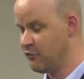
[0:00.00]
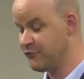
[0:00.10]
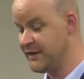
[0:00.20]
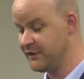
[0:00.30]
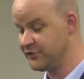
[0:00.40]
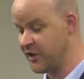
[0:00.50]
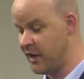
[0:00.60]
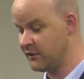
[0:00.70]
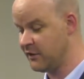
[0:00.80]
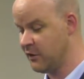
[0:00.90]
read the
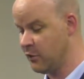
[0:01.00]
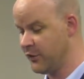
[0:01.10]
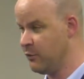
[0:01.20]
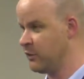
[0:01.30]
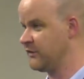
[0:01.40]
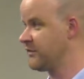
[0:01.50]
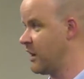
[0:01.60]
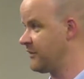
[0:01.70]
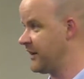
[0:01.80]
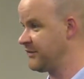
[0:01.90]
charter or you want to
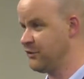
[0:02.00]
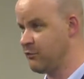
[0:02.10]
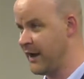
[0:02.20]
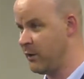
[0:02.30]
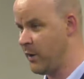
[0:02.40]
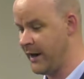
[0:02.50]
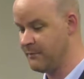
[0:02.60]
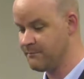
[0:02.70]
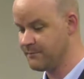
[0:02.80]
start testing right away.